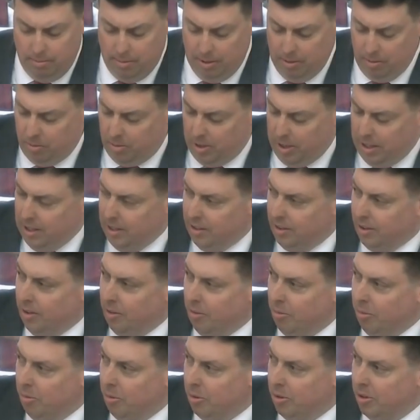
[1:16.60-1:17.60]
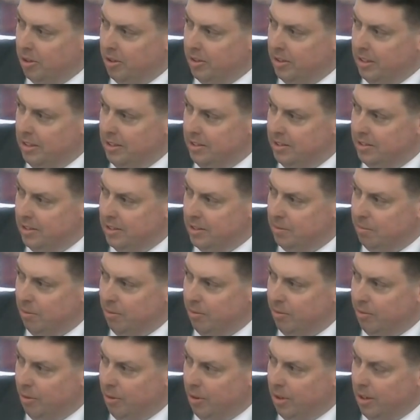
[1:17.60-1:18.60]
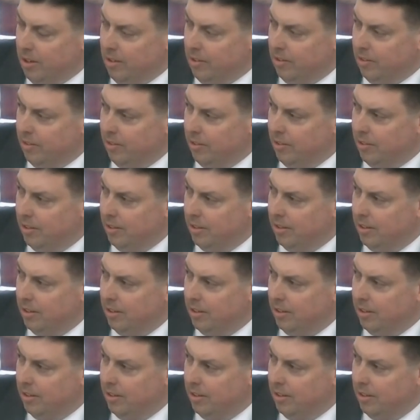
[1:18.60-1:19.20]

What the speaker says: I mean, what in the world is this before us?